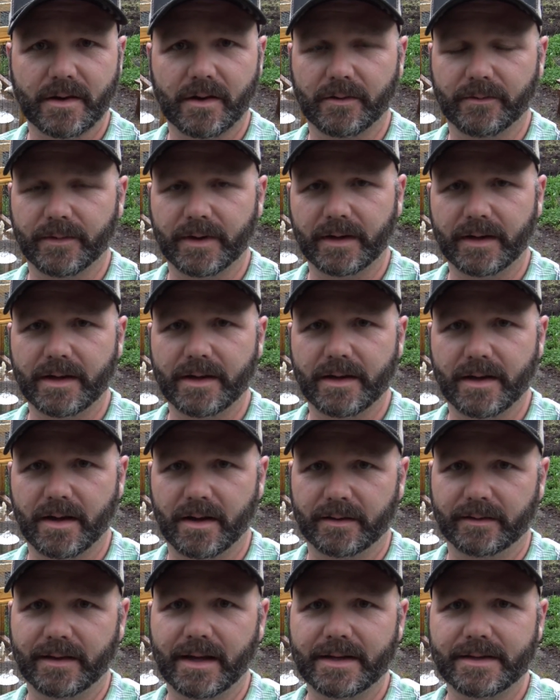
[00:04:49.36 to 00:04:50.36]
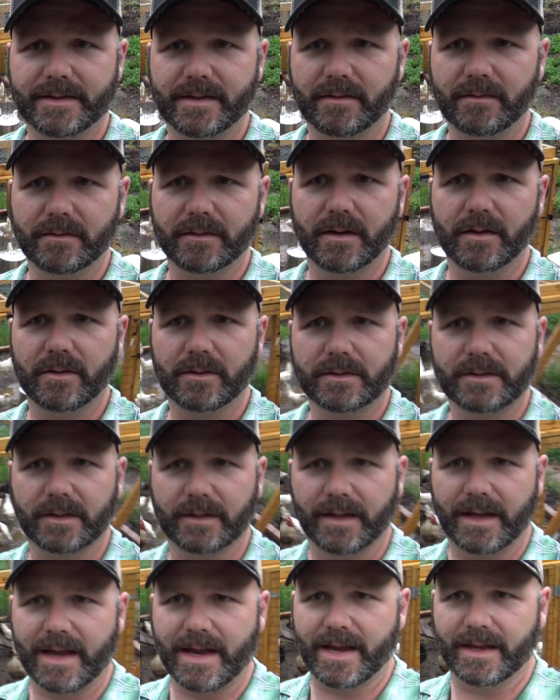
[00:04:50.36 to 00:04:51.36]
are really young, they don't know to
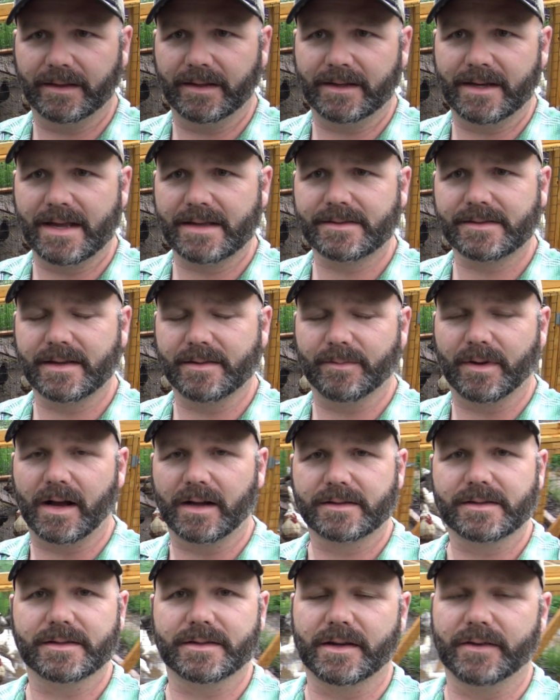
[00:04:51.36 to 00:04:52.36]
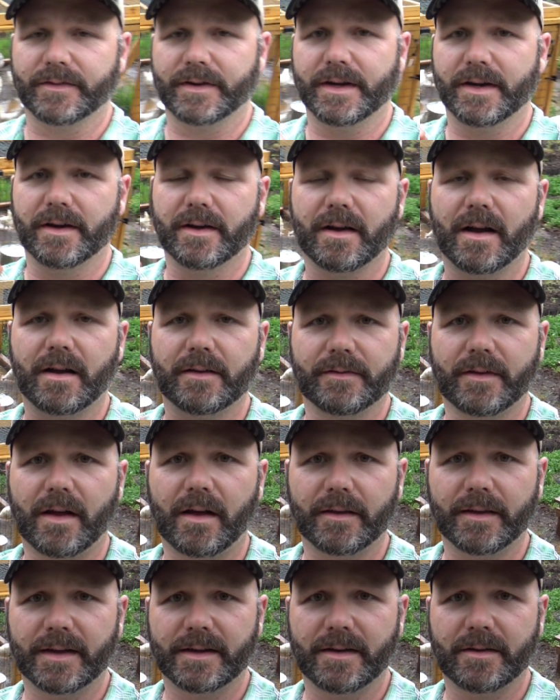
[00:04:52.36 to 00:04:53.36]
lay in the nesting boxes over here.
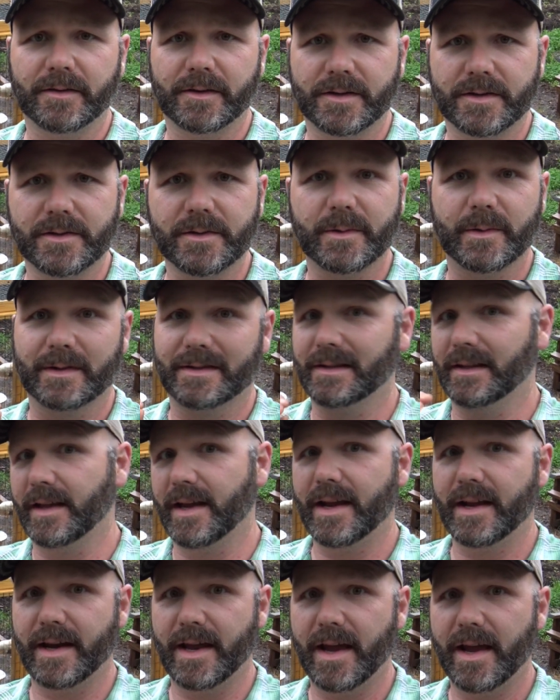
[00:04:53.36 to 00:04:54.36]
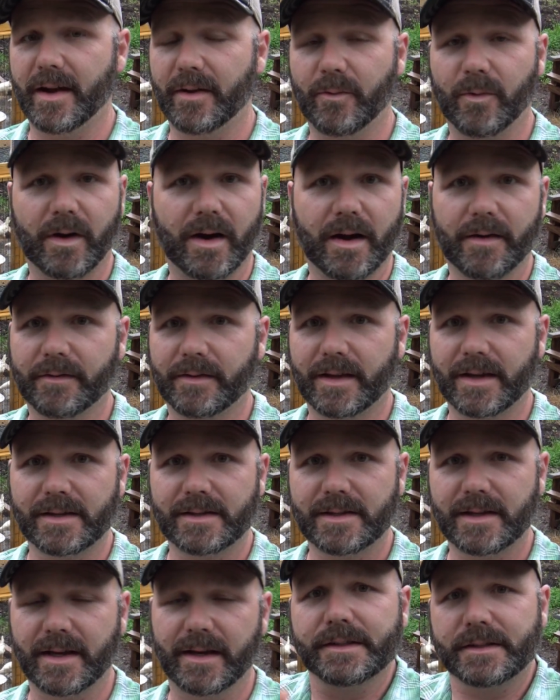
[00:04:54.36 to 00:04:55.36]
All they know to do is lay an egg wherever they
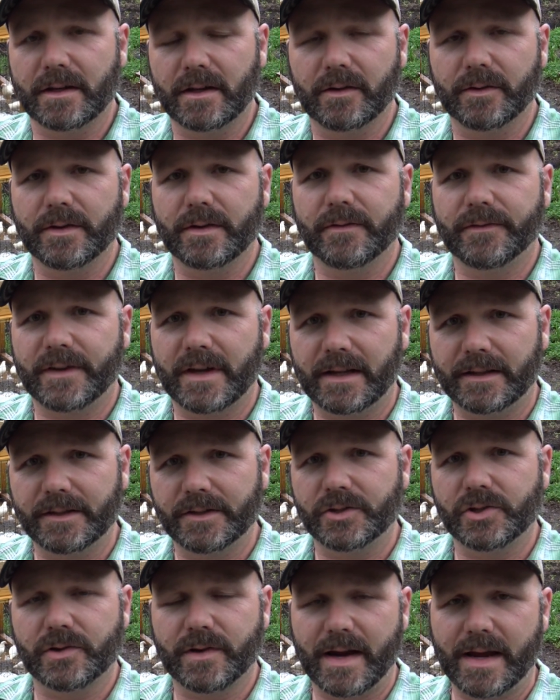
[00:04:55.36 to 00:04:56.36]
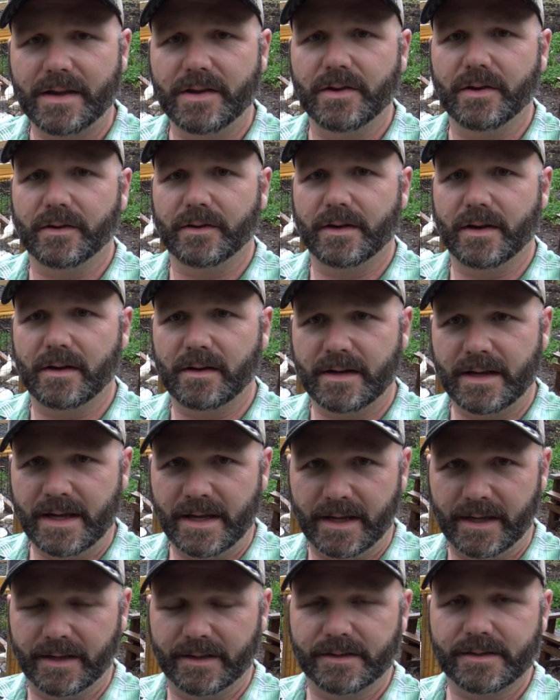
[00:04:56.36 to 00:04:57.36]
sit. So you've got to train your young
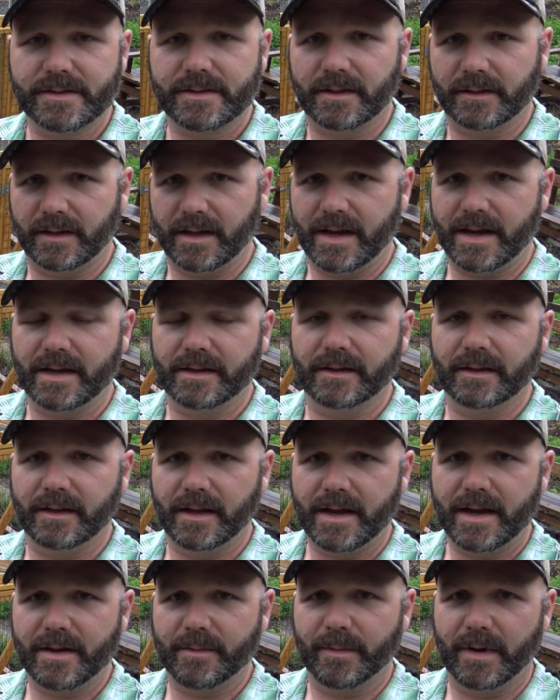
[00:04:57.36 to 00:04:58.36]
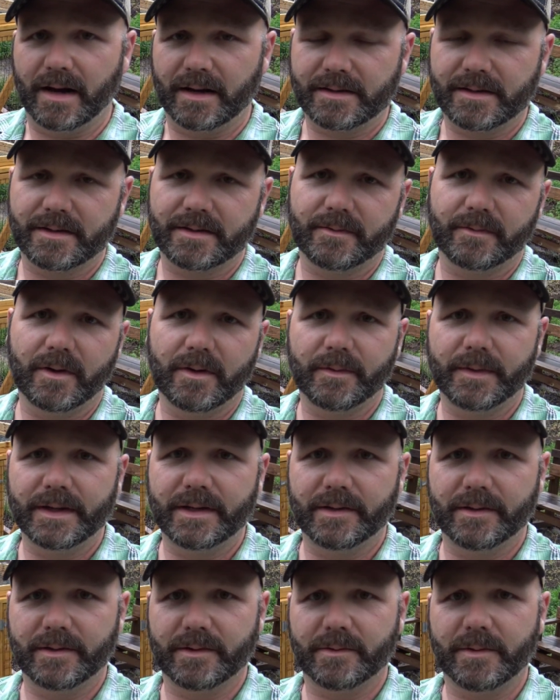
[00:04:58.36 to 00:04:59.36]
hens to lay in the laying boxes. And what we
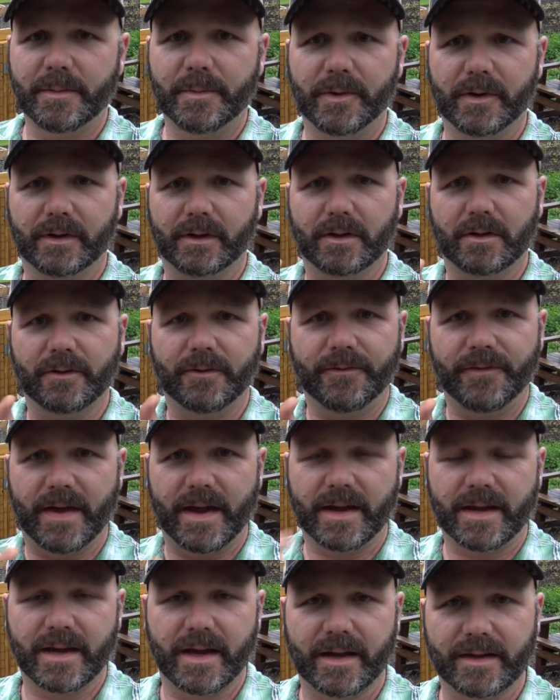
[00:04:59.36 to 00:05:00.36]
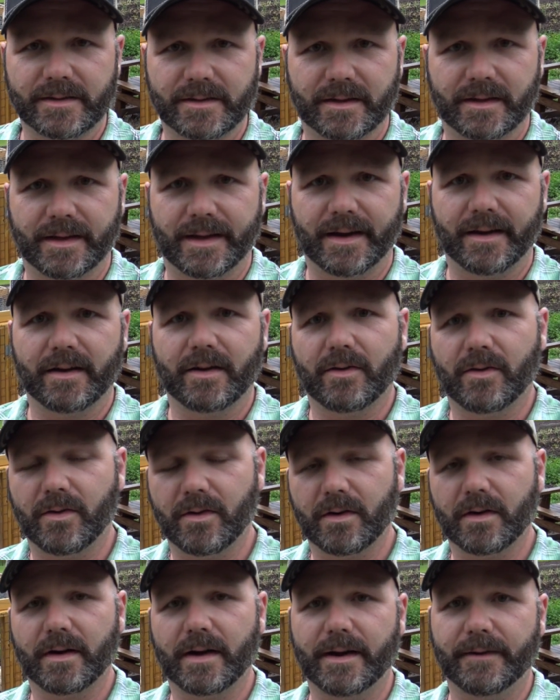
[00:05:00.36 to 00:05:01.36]
do is we put little fake eggs in there,
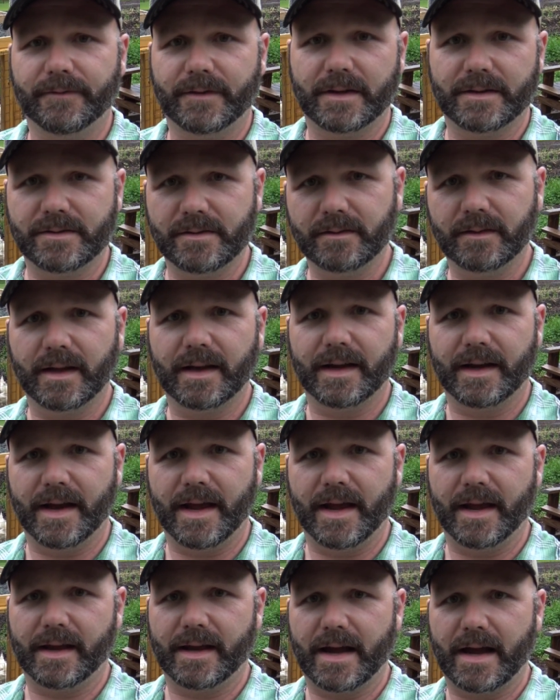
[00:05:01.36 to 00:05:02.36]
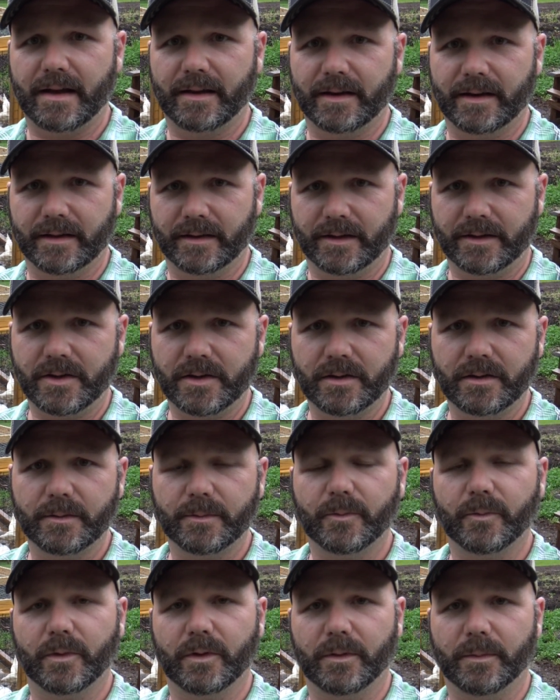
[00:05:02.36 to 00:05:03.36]
or if they do lay an egg out in the coop,
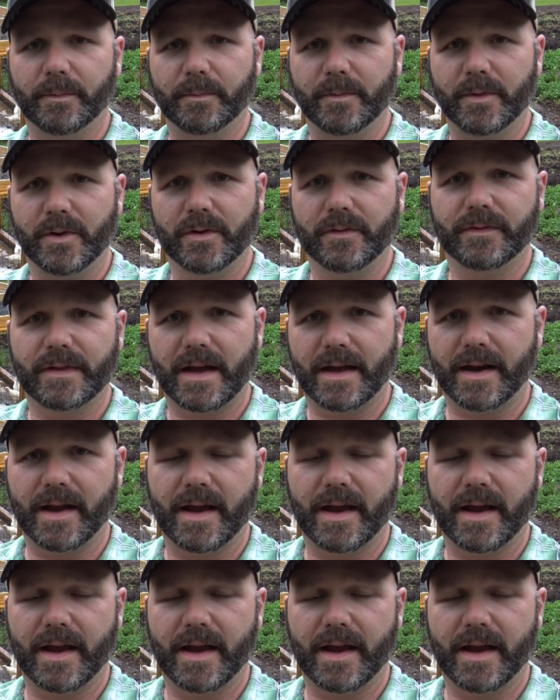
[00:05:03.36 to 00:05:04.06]
we'll move that